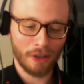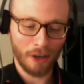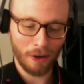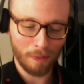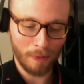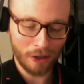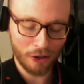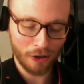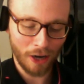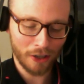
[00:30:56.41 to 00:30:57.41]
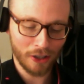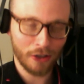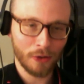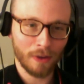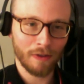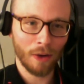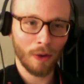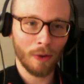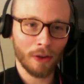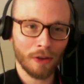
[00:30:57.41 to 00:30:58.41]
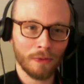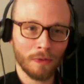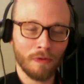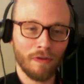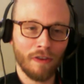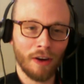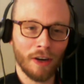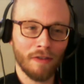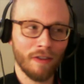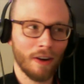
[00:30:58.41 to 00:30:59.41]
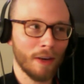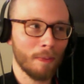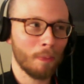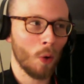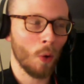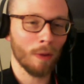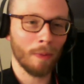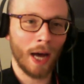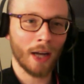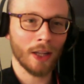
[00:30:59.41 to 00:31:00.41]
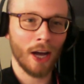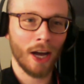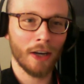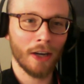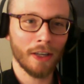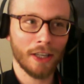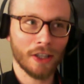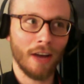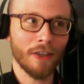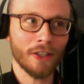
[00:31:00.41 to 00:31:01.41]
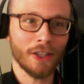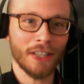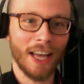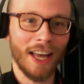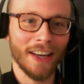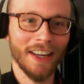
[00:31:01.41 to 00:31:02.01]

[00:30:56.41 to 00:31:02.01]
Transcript: Manchester United's not doing very well with a very, very poor back line, it's obviously dead